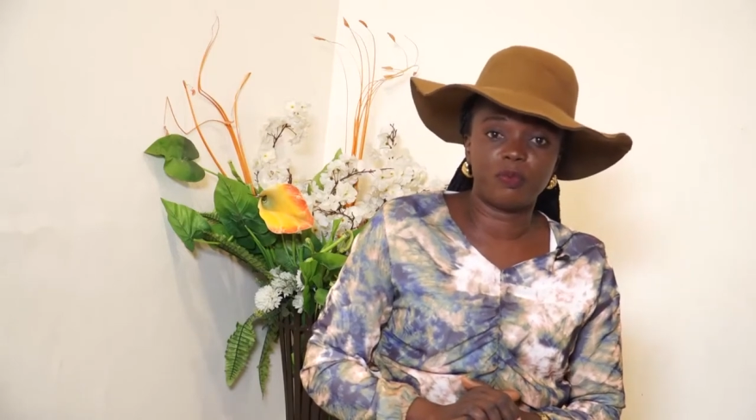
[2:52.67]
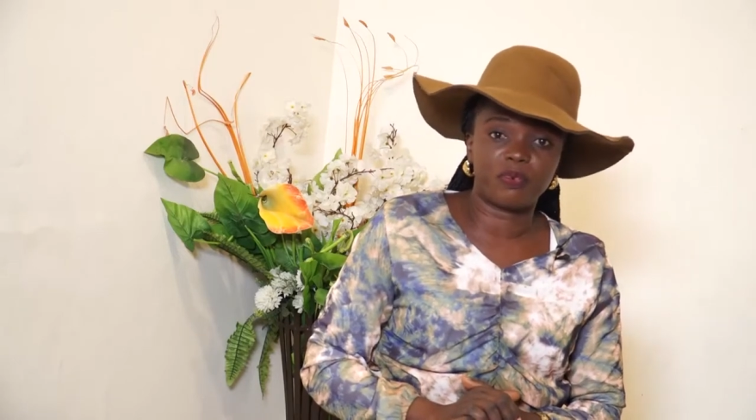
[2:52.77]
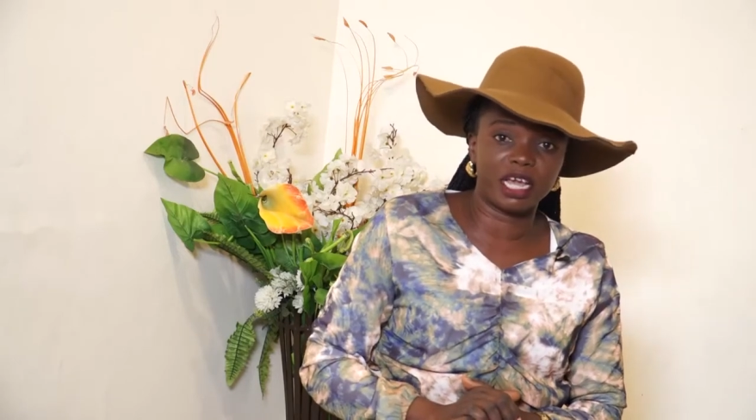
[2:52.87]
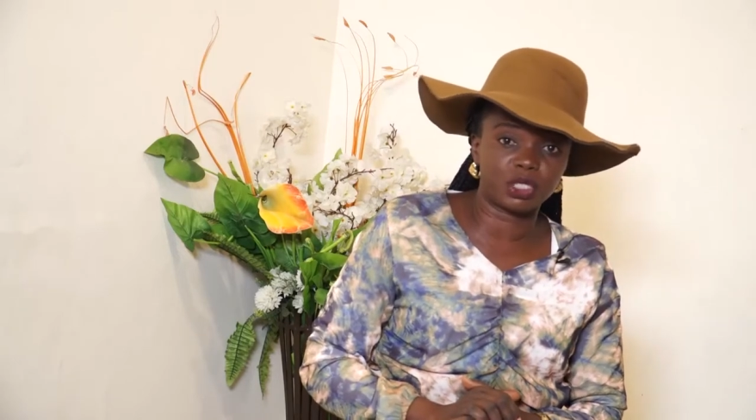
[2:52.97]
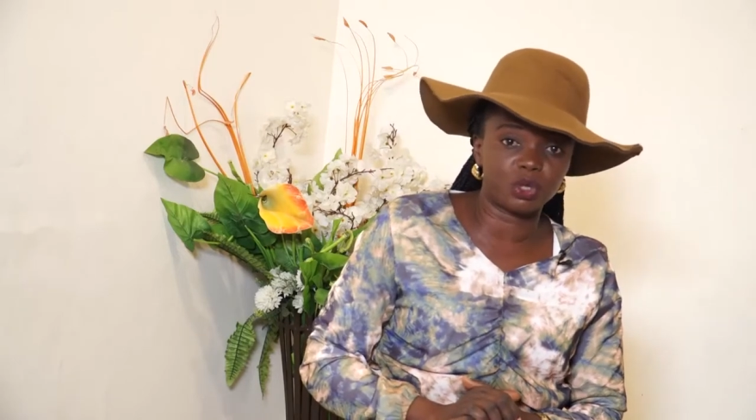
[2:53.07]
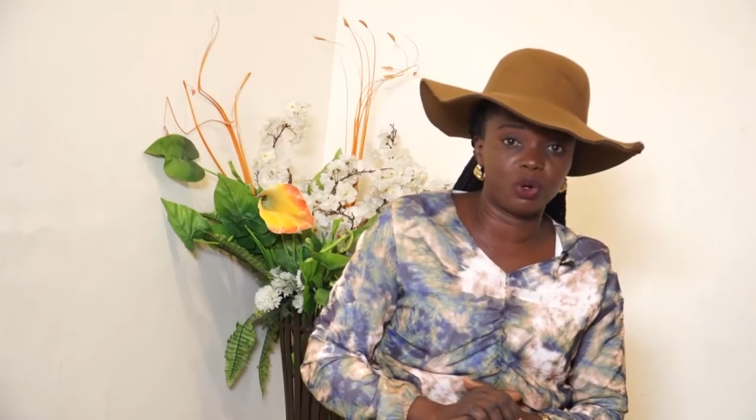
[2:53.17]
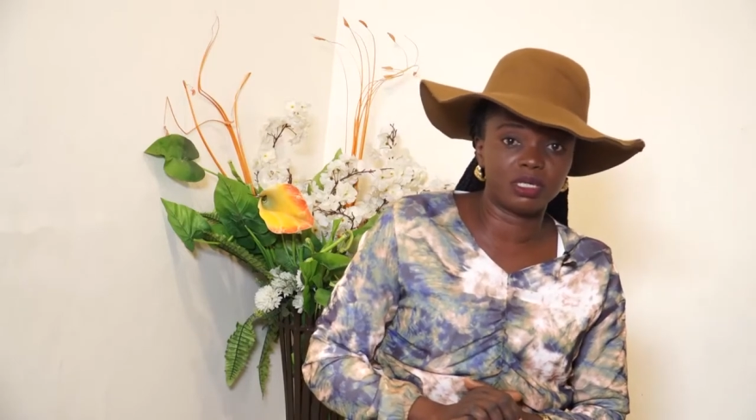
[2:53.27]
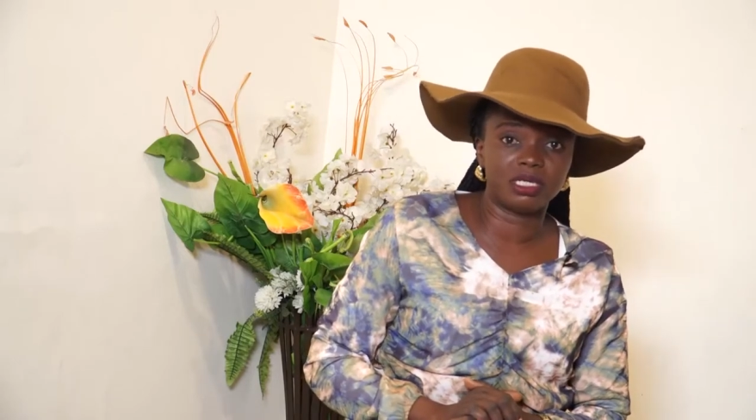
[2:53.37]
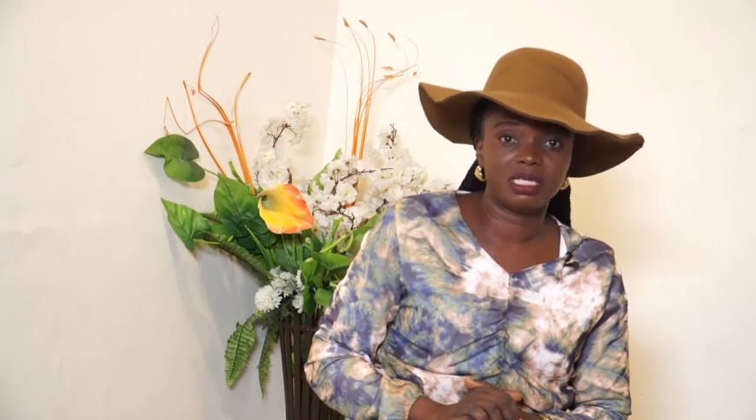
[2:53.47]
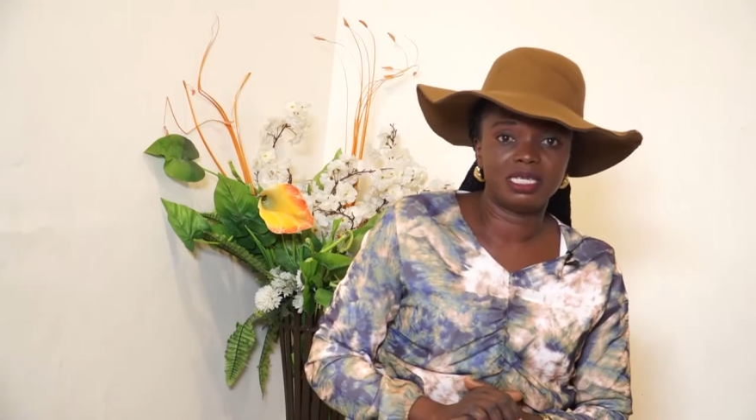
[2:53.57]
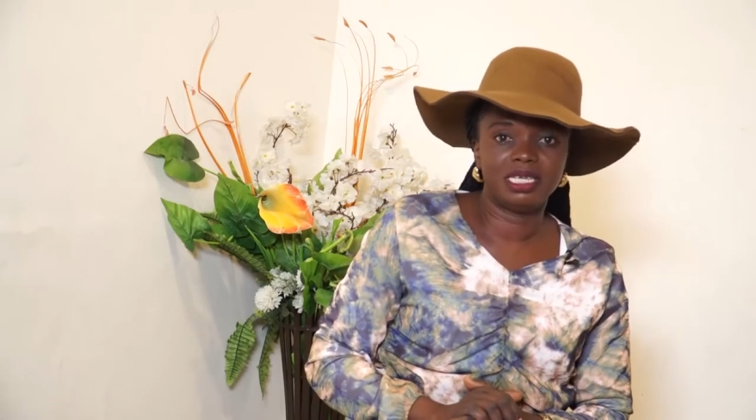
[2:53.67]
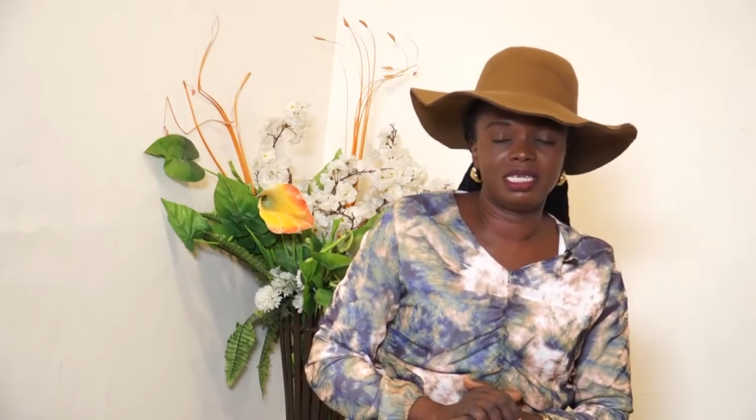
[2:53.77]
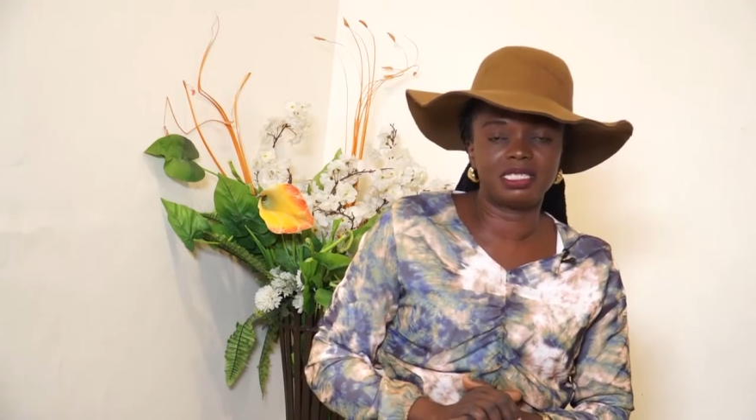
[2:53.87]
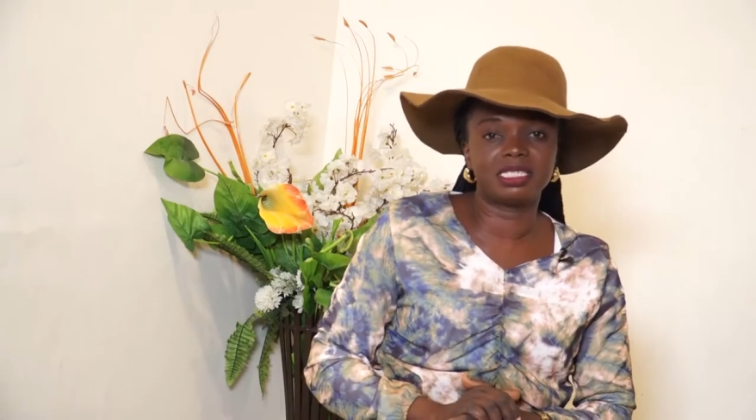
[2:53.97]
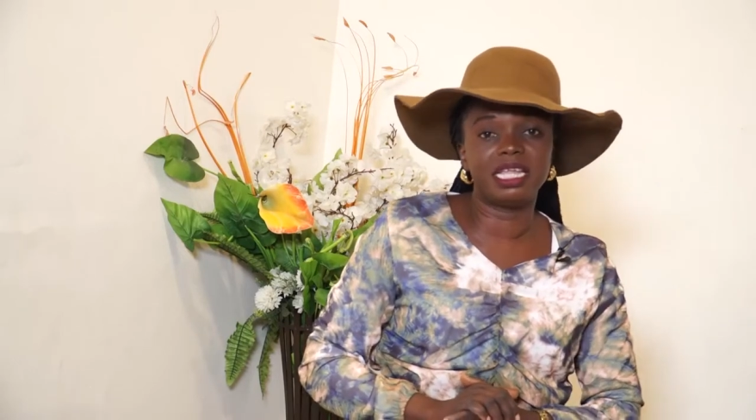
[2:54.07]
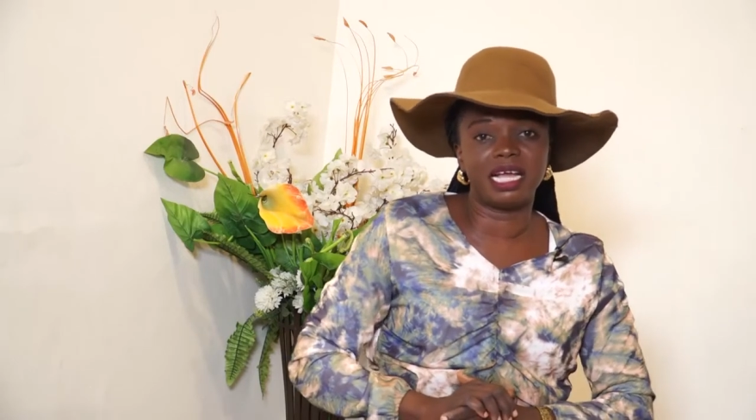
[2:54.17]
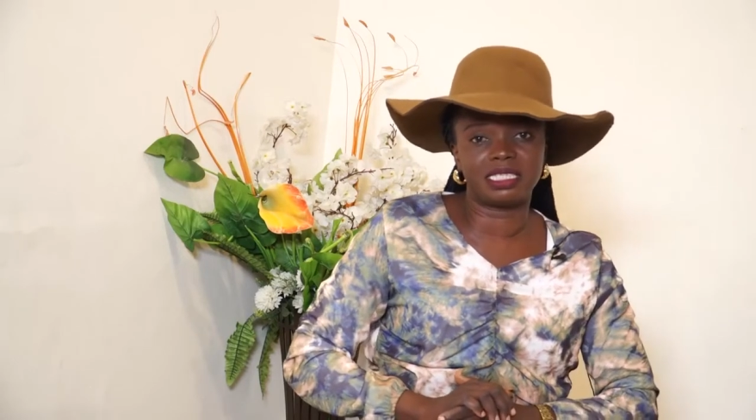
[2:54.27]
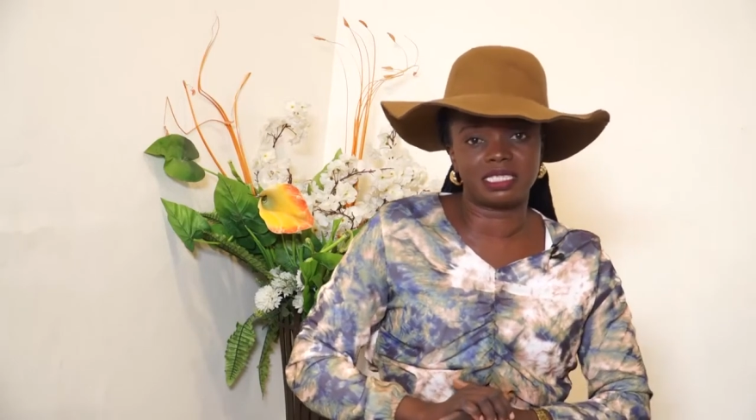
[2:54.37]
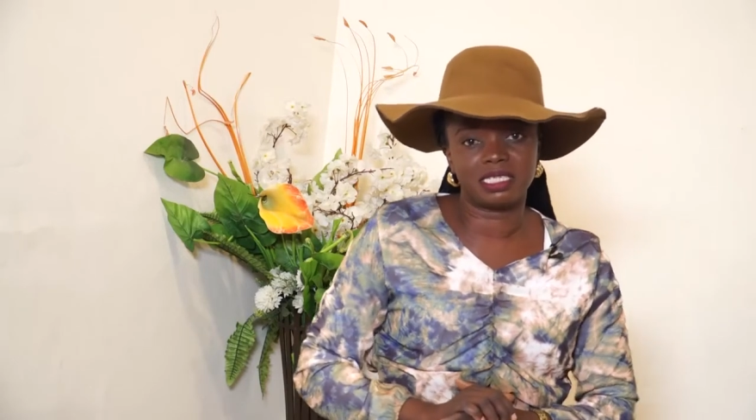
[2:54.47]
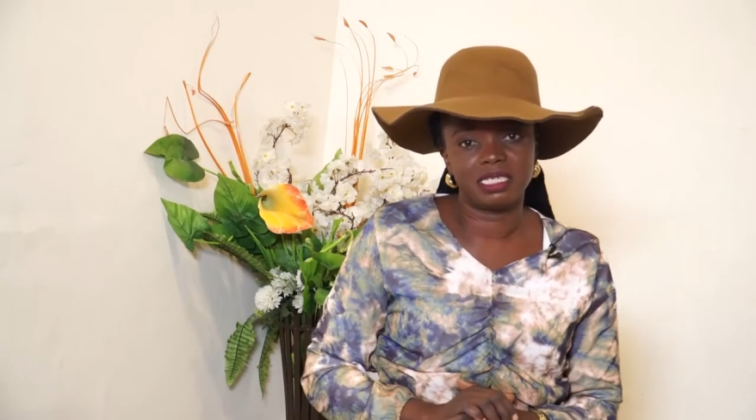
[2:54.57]
depression is
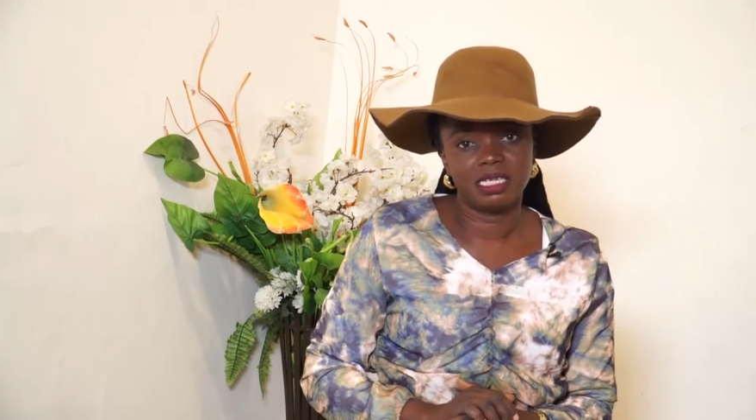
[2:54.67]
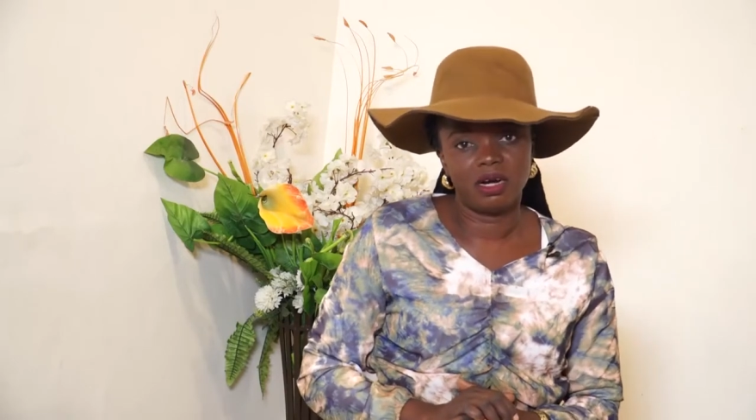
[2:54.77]
death